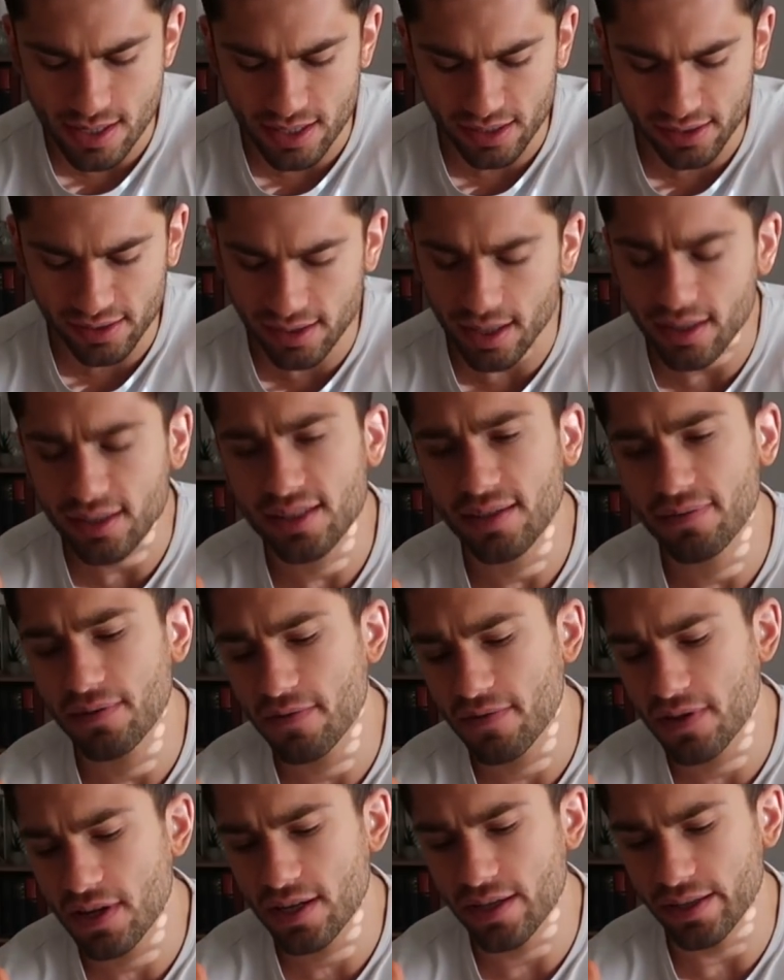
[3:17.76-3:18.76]
Sucks if
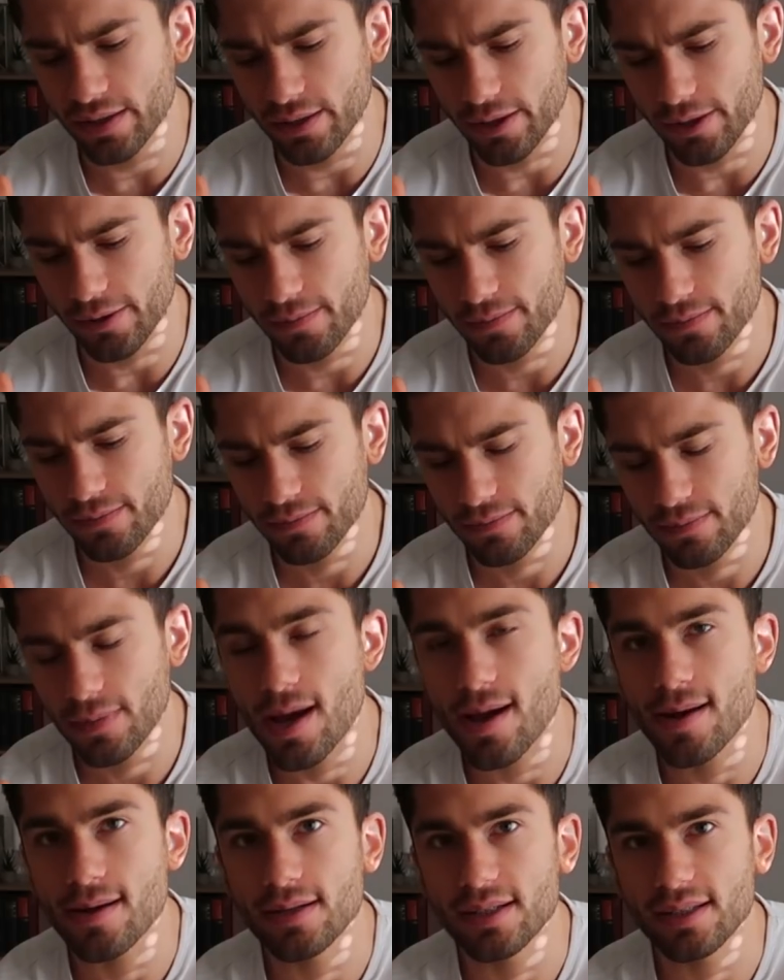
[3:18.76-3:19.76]
you're vegan though.
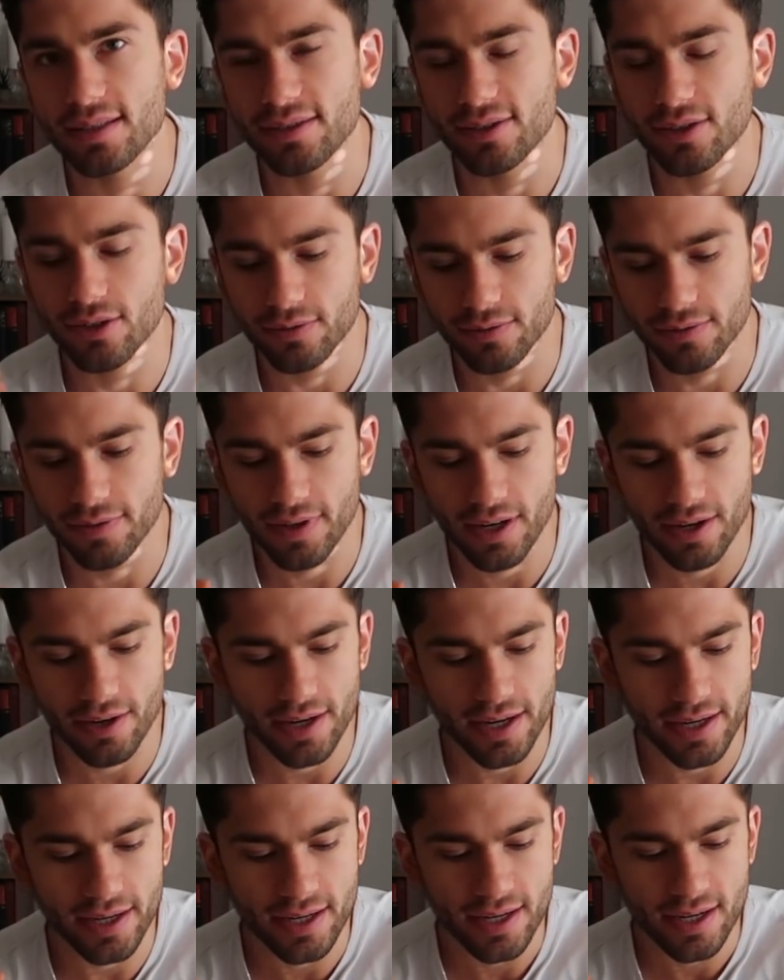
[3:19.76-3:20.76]
Yeah, not
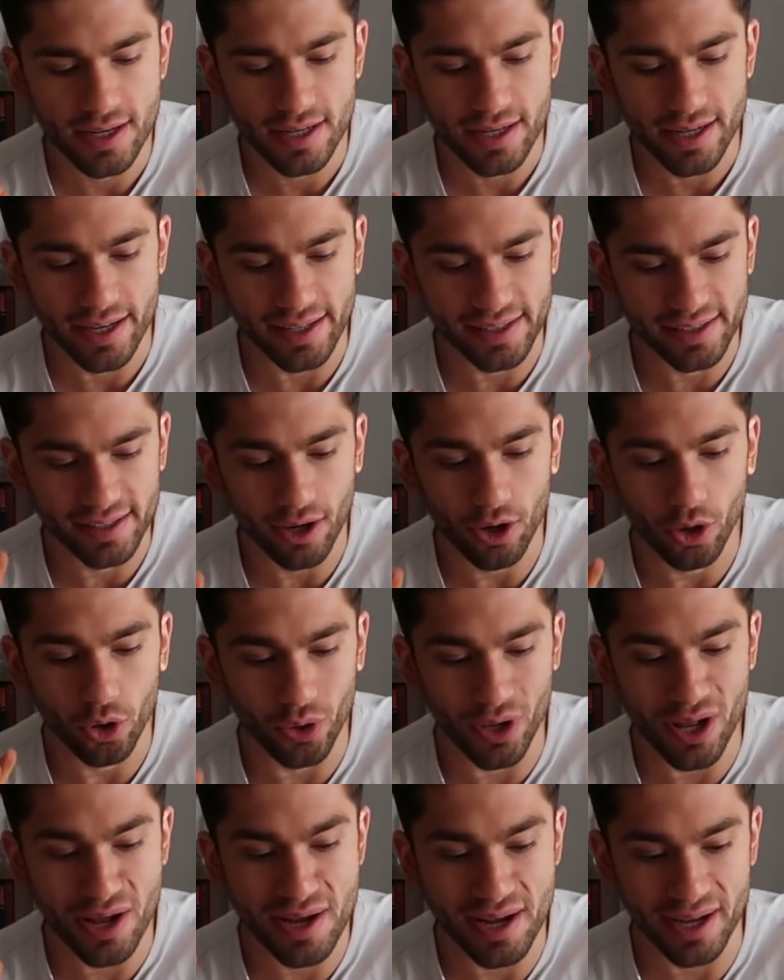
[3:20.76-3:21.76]
very, his
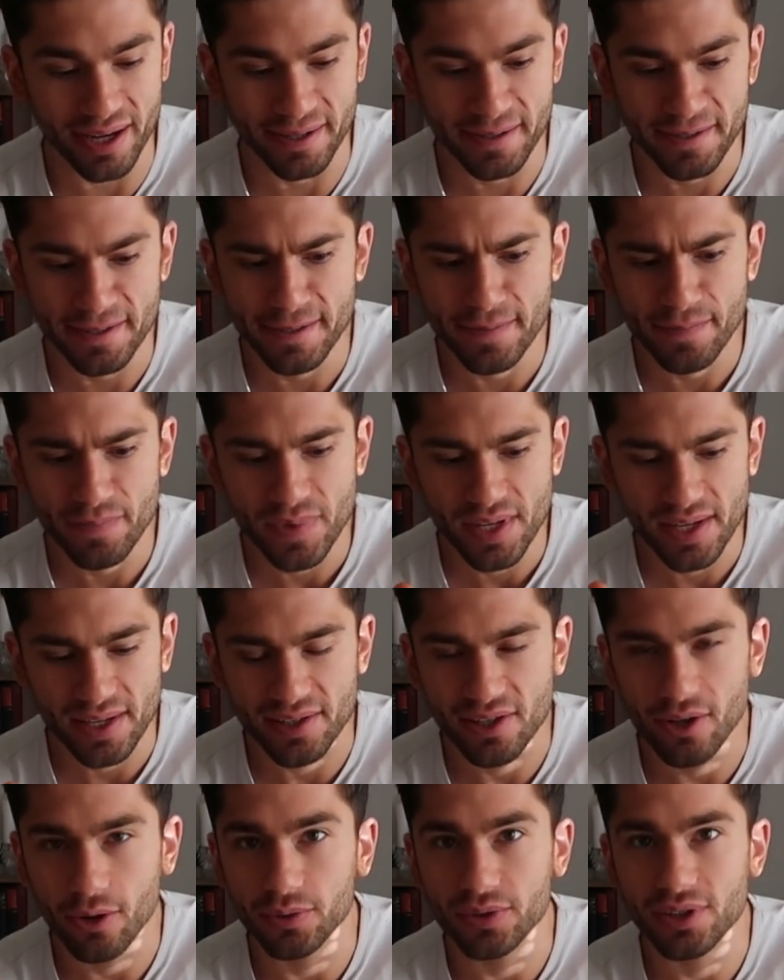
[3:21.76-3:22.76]
whole
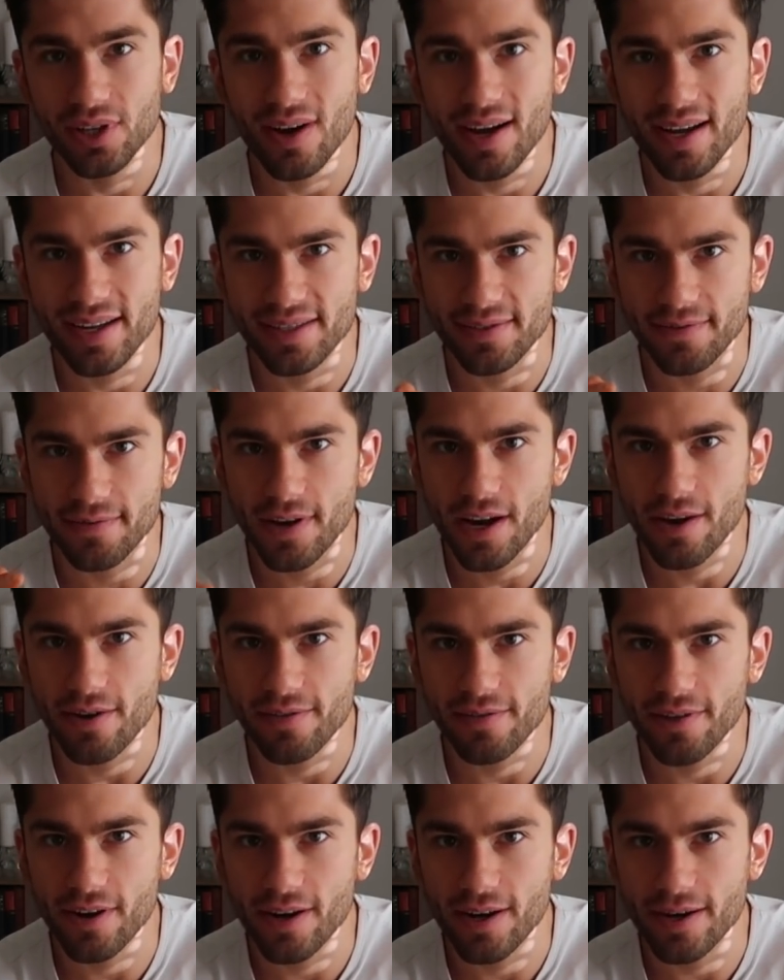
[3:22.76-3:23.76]
his whole diet is
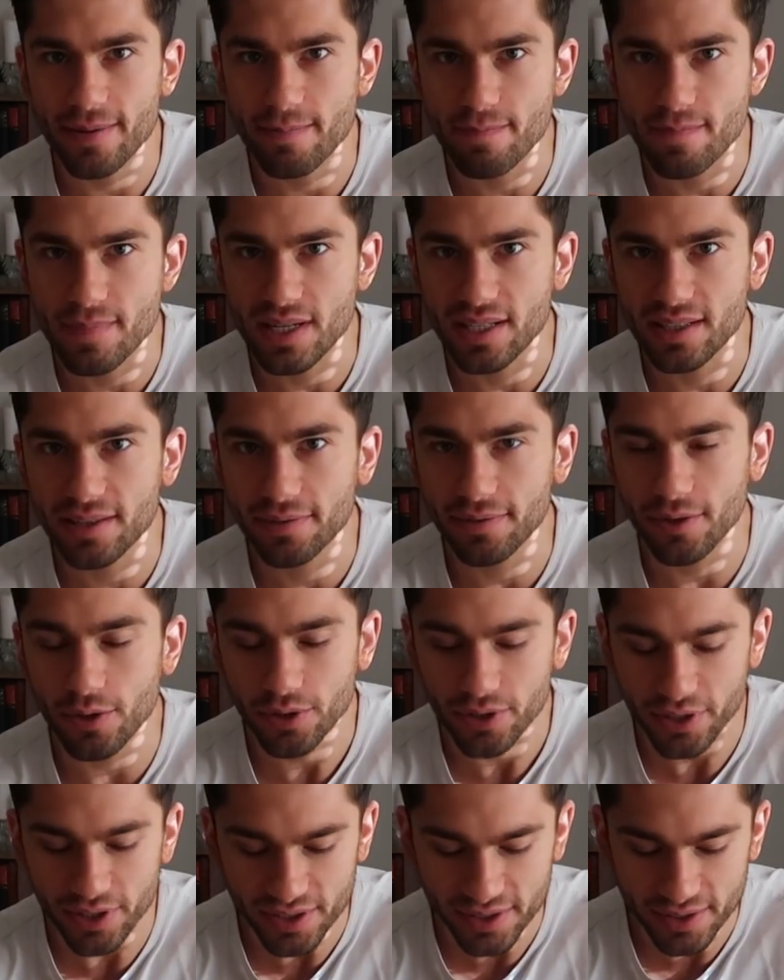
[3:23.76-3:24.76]
very, very meat
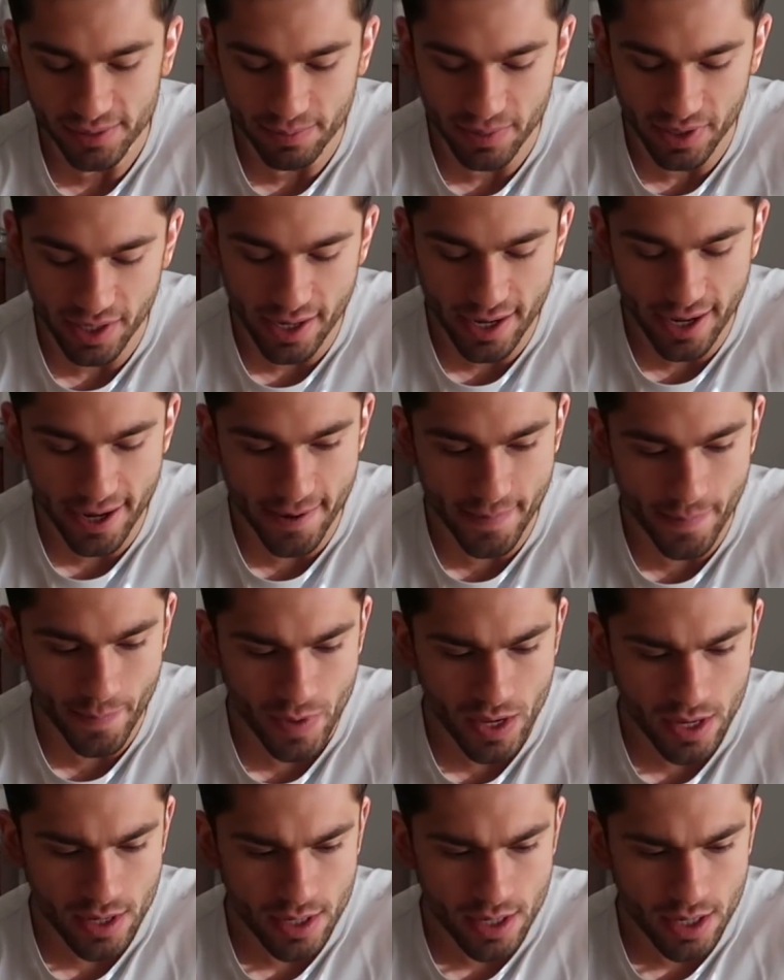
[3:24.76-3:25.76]
focused, but
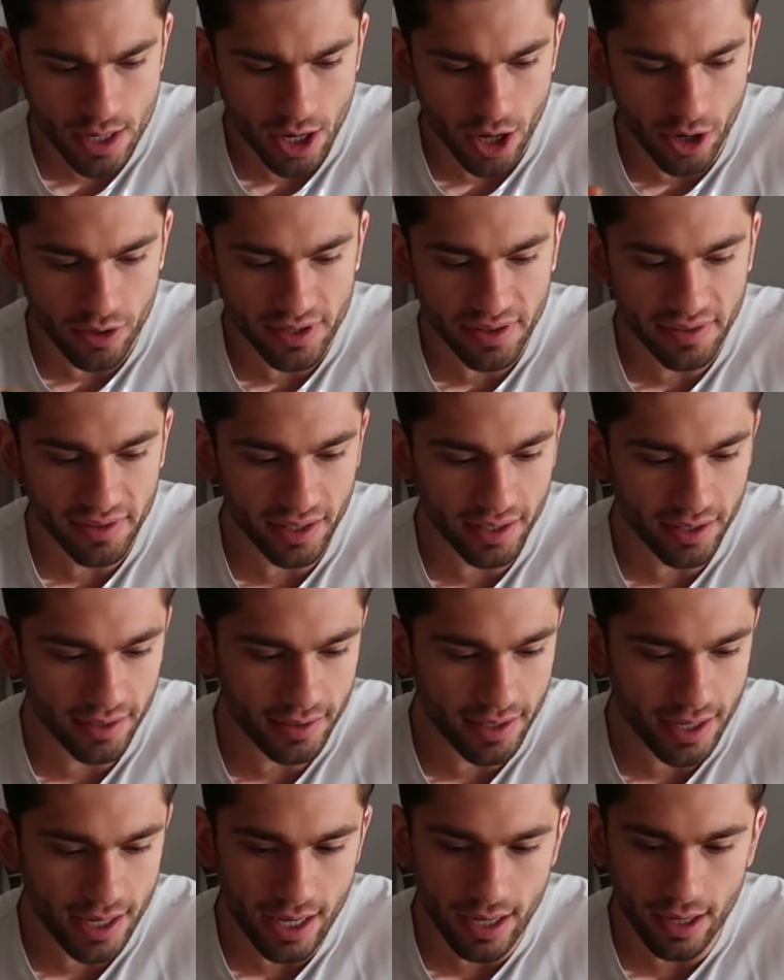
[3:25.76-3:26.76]
only
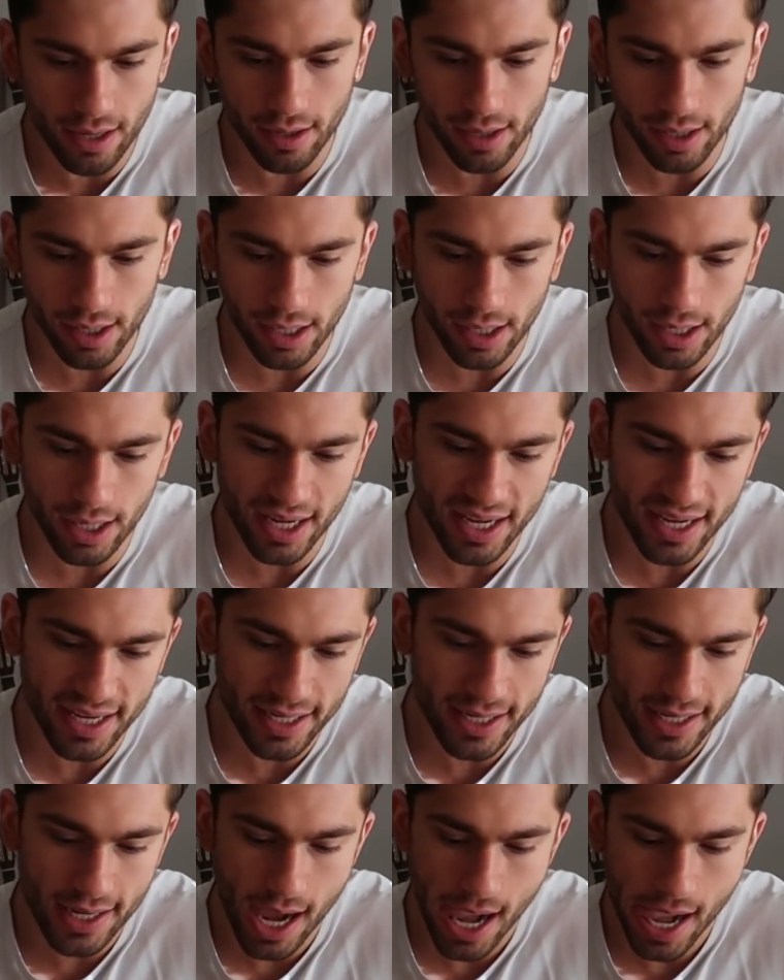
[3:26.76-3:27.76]
thing that
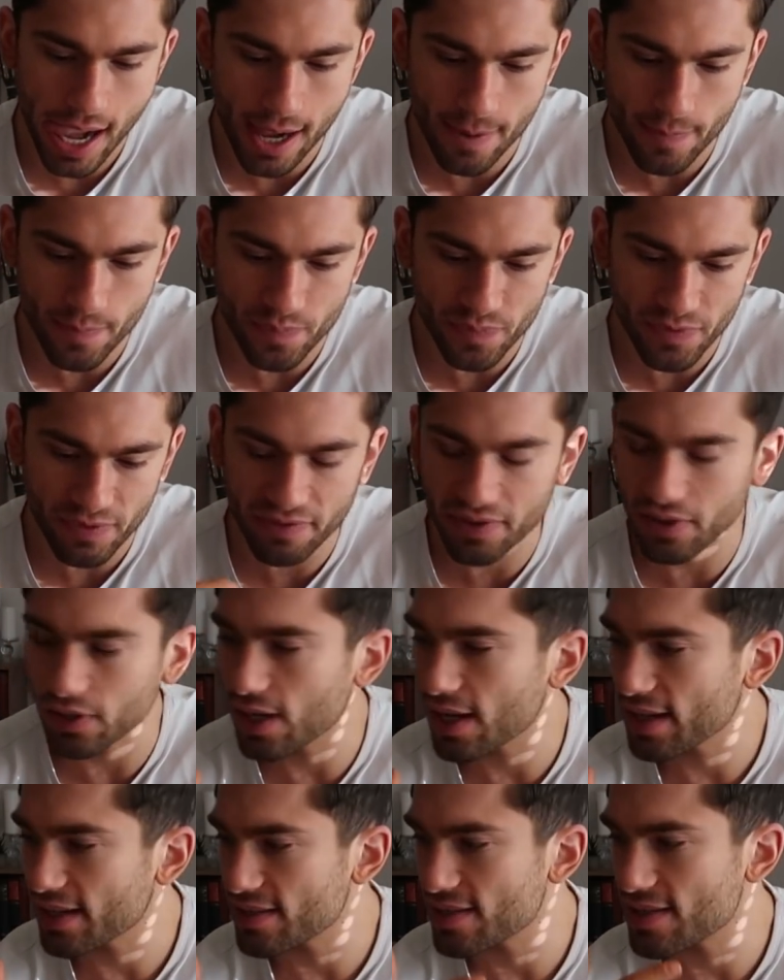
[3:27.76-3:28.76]
I feel
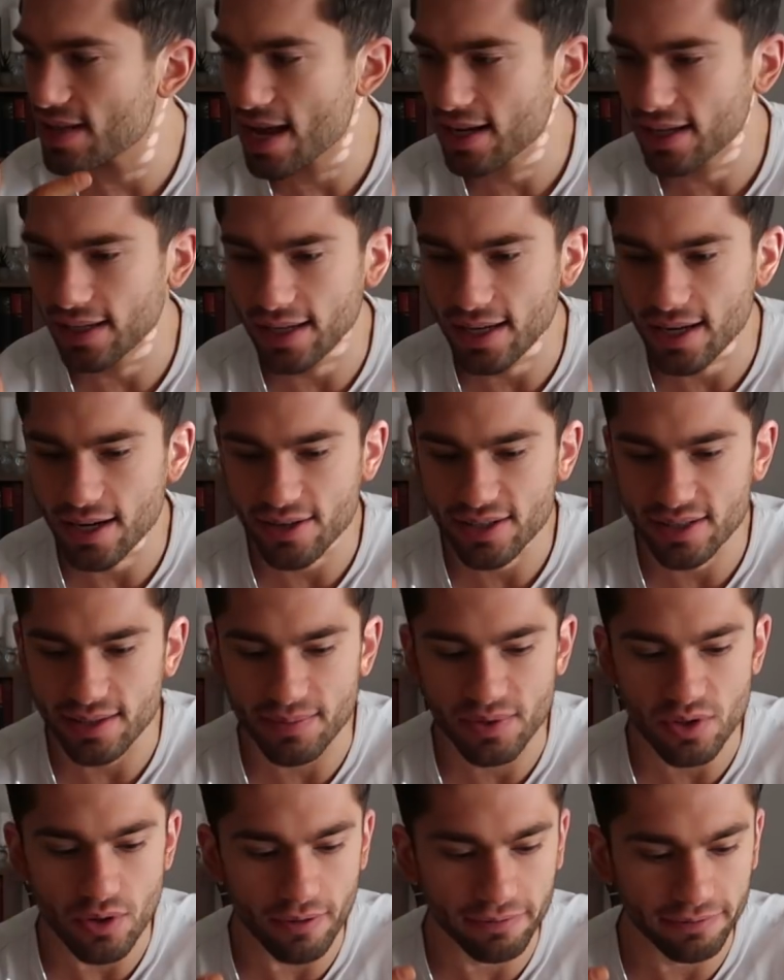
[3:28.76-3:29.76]
like is lacking here is
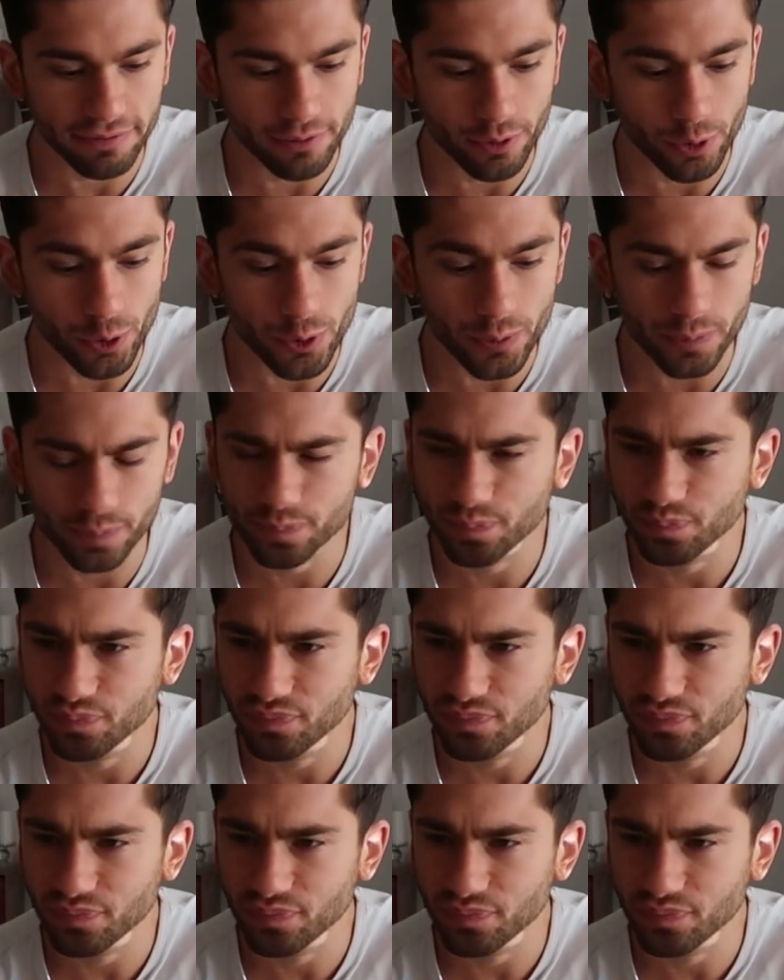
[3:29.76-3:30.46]
some sort of fruit